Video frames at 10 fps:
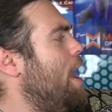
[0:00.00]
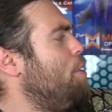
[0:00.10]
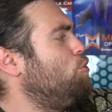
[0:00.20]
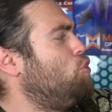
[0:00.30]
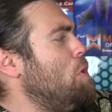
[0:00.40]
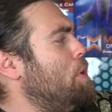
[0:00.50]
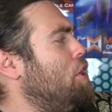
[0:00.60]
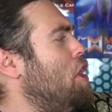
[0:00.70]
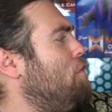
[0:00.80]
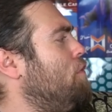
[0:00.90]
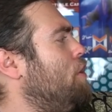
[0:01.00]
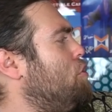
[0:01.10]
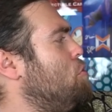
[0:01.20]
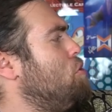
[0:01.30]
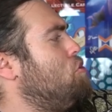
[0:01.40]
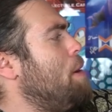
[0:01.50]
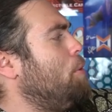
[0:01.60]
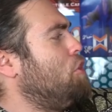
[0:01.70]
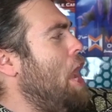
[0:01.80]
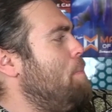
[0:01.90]
And they're stupid enough to in
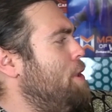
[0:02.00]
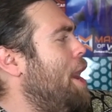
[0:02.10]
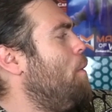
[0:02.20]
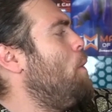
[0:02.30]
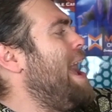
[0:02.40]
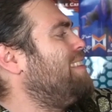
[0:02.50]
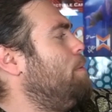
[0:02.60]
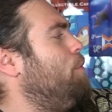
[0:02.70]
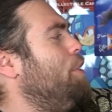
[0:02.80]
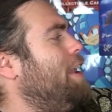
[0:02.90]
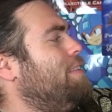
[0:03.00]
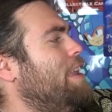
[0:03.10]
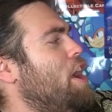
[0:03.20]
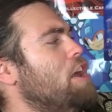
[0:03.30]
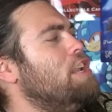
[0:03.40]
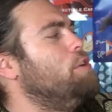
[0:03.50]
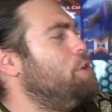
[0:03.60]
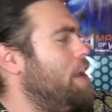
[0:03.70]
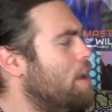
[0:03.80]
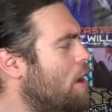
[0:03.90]
double time me got waxed before they could say
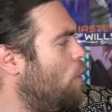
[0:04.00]
hallelujah.